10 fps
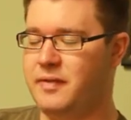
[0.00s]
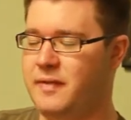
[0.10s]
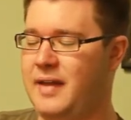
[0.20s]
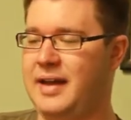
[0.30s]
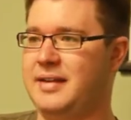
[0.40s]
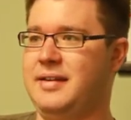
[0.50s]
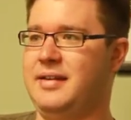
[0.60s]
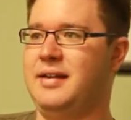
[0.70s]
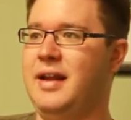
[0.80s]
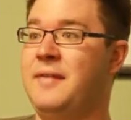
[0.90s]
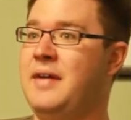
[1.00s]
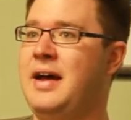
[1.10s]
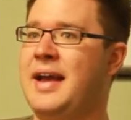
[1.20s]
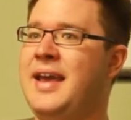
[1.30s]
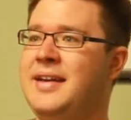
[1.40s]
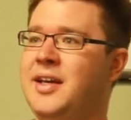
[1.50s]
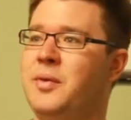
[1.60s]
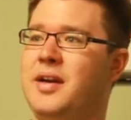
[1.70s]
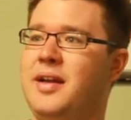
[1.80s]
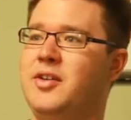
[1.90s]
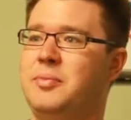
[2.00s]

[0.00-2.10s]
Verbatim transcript: Yeah. I, if, I can't tell you what it is,